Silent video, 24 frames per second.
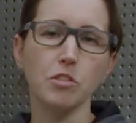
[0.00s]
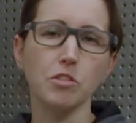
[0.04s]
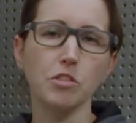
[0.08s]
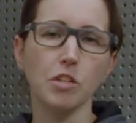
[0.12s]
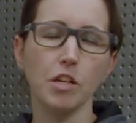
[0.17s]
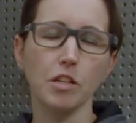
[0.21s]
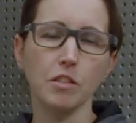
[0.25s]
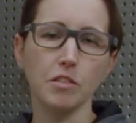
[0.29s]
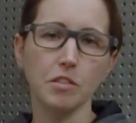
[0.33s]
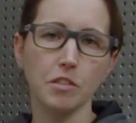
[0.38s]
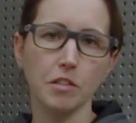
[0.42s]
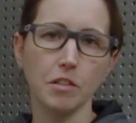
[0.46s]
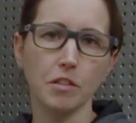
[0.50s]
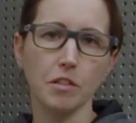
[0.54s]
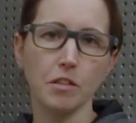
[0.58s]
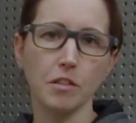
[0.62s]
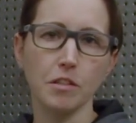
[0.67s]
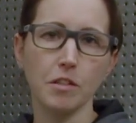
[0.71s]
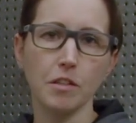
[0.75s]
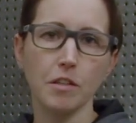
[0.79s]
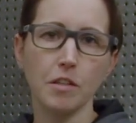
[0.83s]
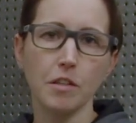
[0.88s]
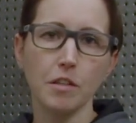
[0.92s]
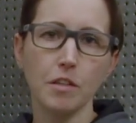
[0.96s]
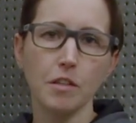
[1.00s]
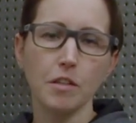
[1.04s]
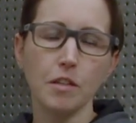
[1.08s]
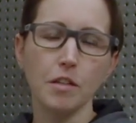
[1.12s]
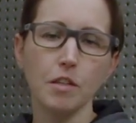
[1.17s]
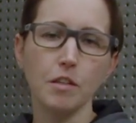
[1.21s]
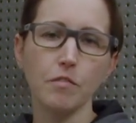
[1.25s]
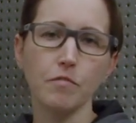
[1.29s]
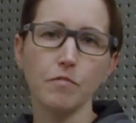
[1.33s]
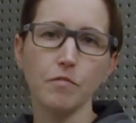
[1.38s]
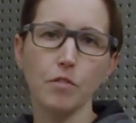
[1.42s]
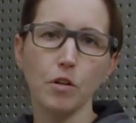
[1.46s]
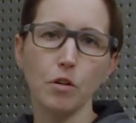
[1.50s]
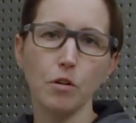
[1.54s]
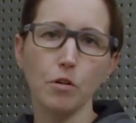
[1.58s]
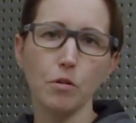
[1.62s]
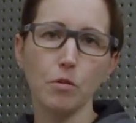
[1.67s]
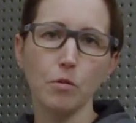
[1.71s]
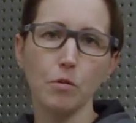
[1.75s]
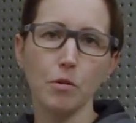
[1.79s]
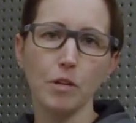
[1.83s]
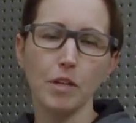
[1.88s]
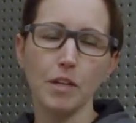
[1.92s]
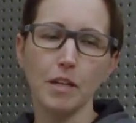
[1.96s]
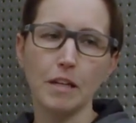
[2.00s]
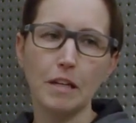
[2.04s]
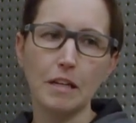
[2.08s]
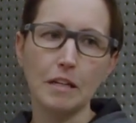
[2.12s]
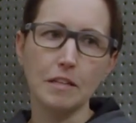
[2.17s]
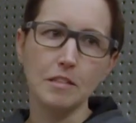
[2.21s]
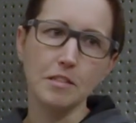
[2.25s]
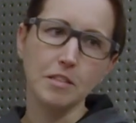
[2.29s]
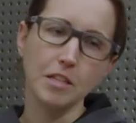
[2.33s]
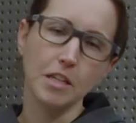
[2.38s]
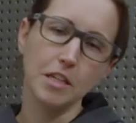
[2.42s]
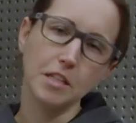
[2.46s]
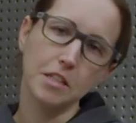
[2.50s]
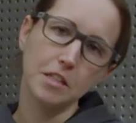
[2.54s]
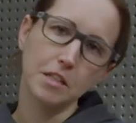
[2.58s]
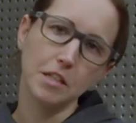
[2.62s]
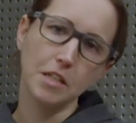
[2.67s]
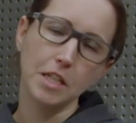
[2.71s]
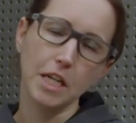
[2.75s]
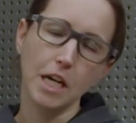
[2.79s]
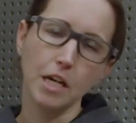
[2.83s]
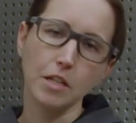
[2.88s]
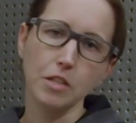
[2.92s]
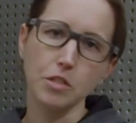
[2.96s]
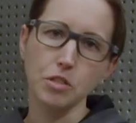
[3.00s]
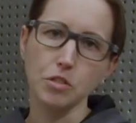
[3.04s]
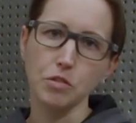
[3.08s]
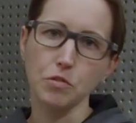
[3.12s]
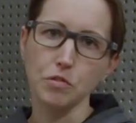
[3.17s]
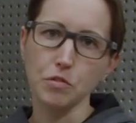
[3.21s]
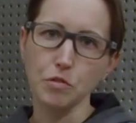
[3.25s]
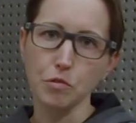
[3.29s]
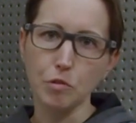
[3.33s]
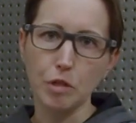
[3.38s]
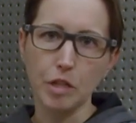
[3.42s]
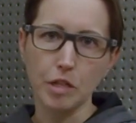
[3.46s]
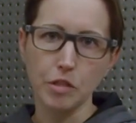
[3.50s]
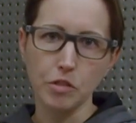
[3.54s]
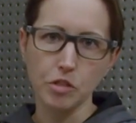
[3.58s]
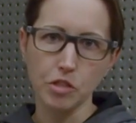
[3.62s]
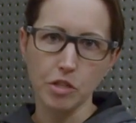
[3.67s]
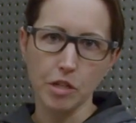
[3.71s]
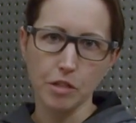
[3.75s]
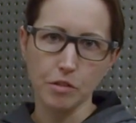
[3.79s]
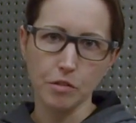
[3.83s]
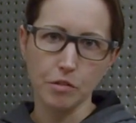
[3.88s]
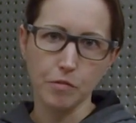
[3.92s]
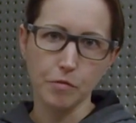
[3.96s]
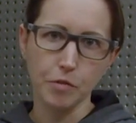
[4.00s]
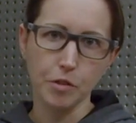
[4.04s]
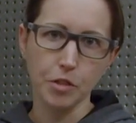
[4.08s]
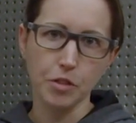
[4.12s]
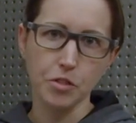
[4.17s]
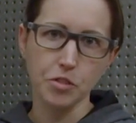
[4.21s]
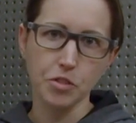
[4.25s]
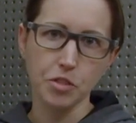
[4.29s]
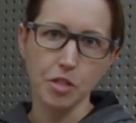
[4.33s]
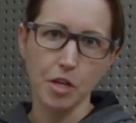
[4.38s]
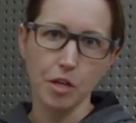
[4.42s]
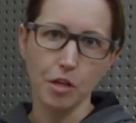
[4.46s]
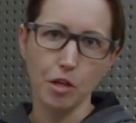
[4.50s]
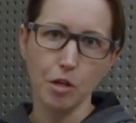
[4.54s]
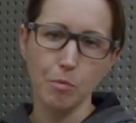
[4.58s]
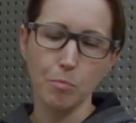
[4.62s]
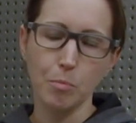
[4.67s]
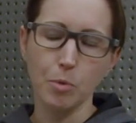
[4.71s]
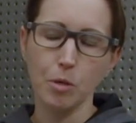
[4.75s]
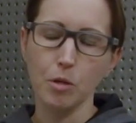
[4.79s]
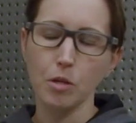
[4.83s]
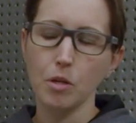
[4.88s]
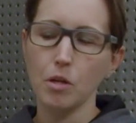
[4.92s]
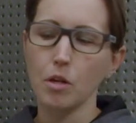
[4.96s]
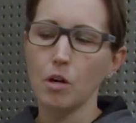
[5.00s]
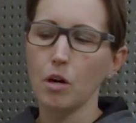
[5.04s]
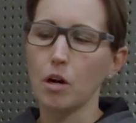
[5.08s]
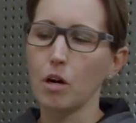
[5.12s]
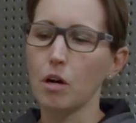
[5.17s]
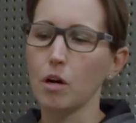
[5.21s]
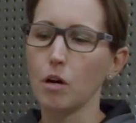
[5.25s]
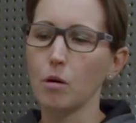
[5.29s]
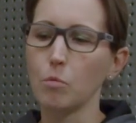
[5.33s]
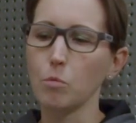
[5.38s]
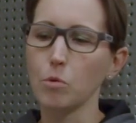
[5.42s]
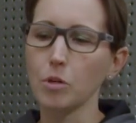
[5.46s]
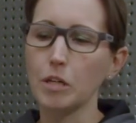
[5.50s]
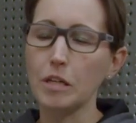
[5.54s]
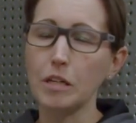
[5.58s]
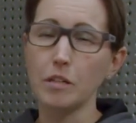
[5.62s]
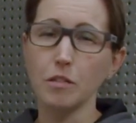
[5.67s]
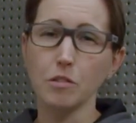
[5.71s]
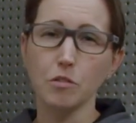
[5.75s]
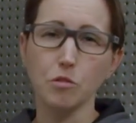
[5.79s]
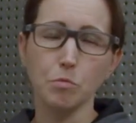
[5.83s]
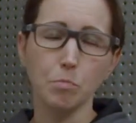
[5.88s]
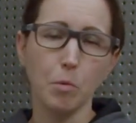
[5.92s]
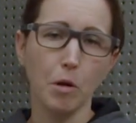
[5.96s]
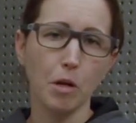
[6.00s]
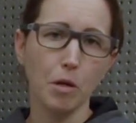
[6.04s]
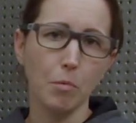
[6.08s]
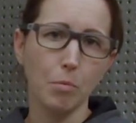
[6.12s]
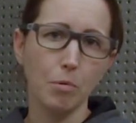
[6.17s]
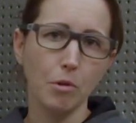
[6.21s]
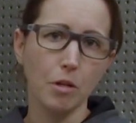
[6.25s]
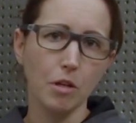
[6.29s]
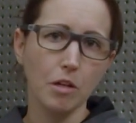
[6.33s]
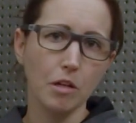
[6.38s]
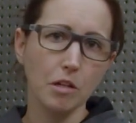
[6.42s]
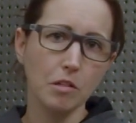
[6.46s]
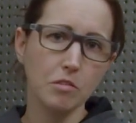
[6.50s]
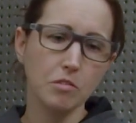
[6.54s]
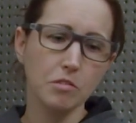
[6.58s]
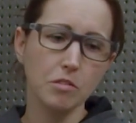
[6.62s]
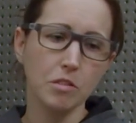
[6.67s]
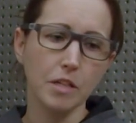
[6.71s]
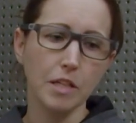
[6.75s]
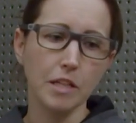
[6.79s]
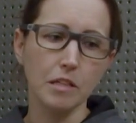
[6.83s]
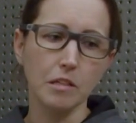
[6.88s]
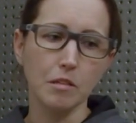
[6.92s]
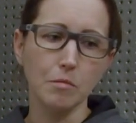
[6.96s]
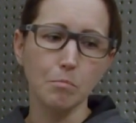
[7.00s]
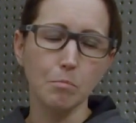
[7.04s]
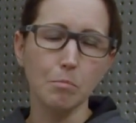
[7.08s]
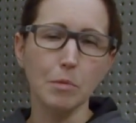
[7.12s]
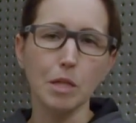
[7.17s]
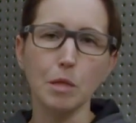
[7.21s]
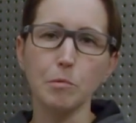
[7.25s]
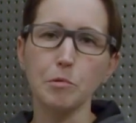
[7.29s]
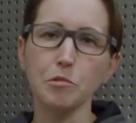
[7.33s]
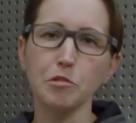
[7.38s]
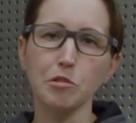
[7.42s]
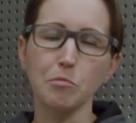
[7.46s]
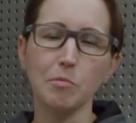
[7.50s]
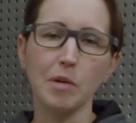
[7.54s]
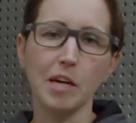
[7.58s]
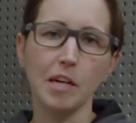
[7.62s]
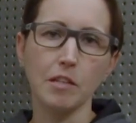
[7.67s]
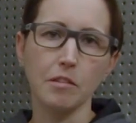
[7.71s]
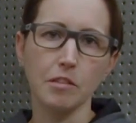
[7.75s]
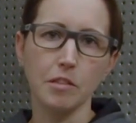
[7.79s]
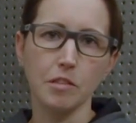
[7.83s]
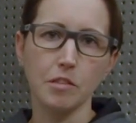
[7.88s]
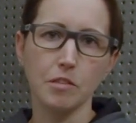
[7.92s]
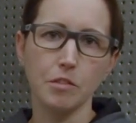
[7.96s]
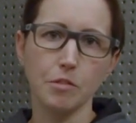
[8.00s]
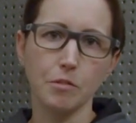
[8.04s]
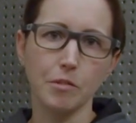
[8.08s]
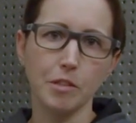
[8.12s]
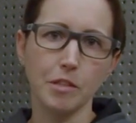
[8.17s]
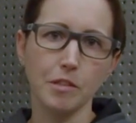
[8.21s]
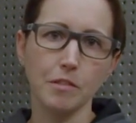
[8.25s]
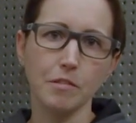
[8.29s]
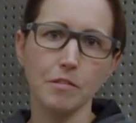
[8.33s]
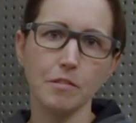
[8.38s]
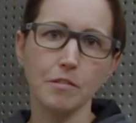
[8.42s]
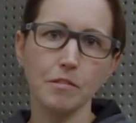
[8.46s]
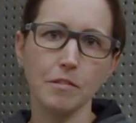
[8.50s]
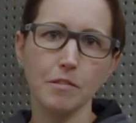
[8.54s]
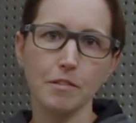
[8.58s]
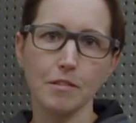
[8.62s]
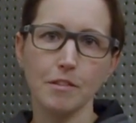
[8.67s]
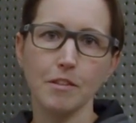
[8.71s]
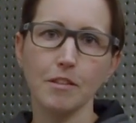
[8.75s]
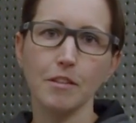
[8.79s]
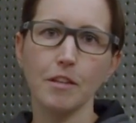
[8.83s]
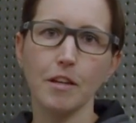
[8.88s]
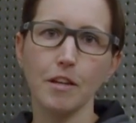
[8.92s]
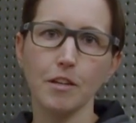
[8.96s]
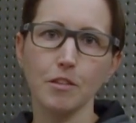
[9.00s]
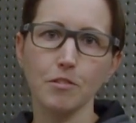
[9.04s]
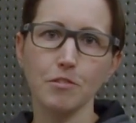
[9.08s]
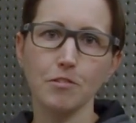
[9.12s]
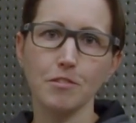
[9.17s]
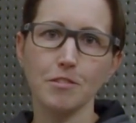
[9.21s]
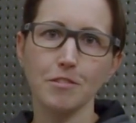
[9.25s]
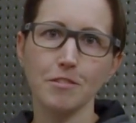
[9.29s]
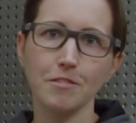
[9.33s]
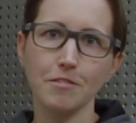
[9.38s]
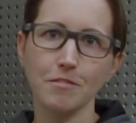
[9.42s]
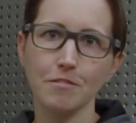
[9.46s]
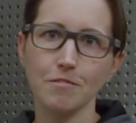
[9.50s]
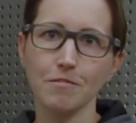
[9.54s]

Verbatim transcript: injector info and data on how to choose the right injector for your setup. Um, we'll get into spark plugs and maybe some idling tuning. Thanks.